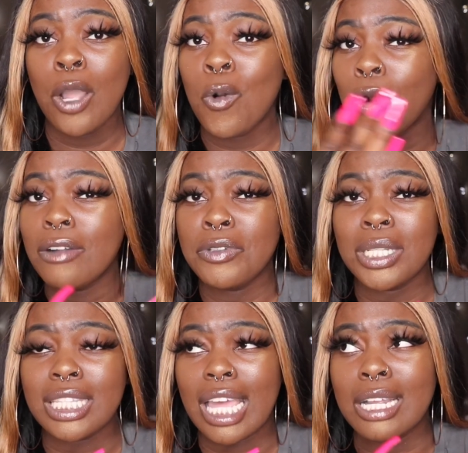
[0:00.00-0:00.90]
Or if you
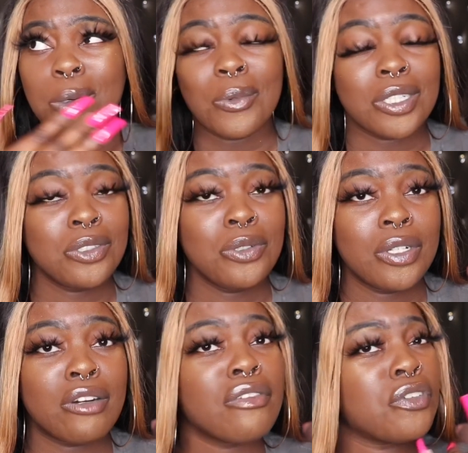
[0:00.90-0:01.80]
didn't like, what are you
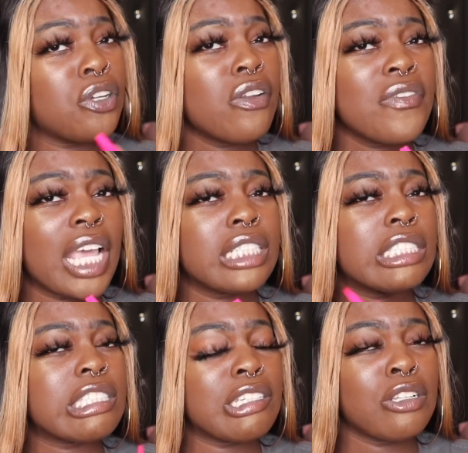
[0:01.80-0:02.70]
doing? Or if your
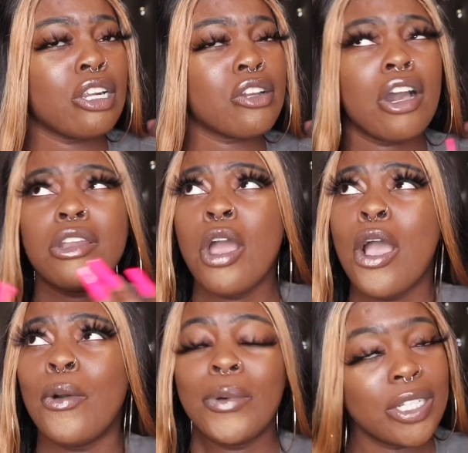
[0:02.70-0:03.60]
notifications still aren't on,
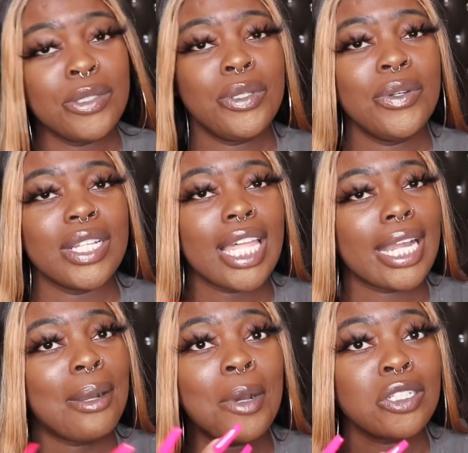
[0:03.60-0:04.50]
what are you doing? Like,
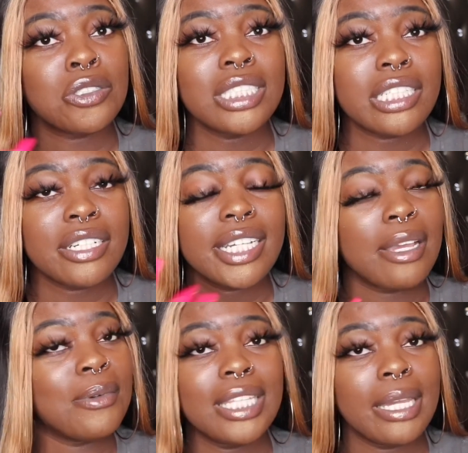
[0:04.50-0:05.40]
come on, join Jerry
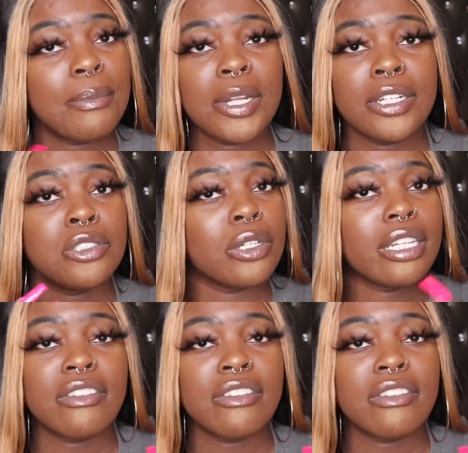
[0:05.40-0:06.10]
Gang, we lit, period. Join